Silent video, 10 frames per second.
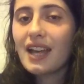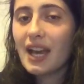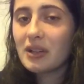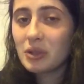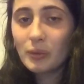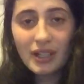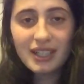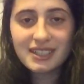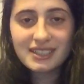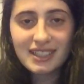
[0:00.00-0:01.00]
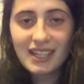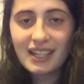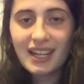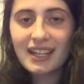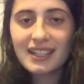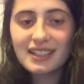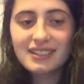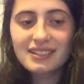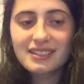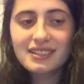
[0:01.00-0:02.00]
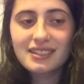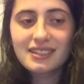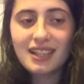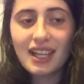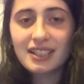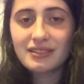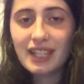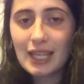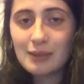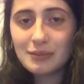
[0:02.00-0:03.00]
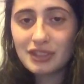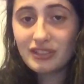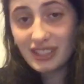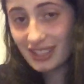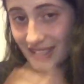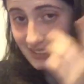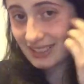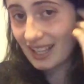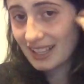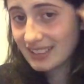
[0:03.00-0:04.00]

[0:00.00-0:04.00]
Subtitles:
how it works, and I kind of came to realize